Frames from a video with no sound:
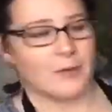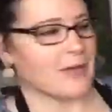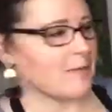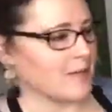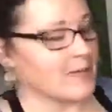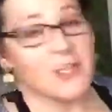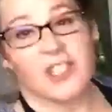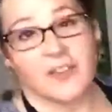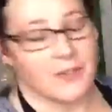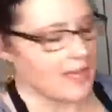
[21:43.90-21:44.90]
Okay, maybe I
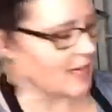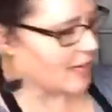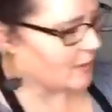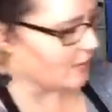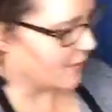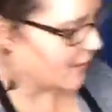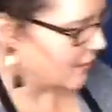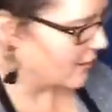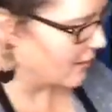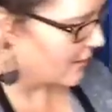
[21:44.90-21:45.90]
should get that out of
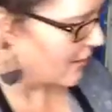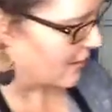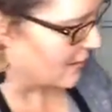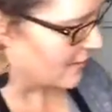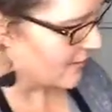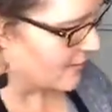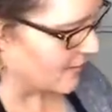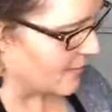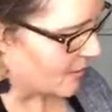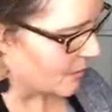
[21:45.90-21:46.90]
there
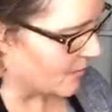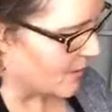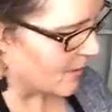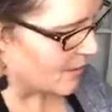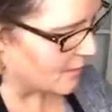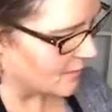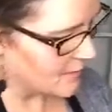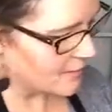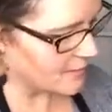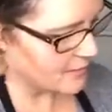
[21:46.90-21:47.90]
since I'm not sure what color
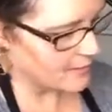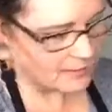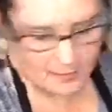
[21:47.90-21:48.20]
it is.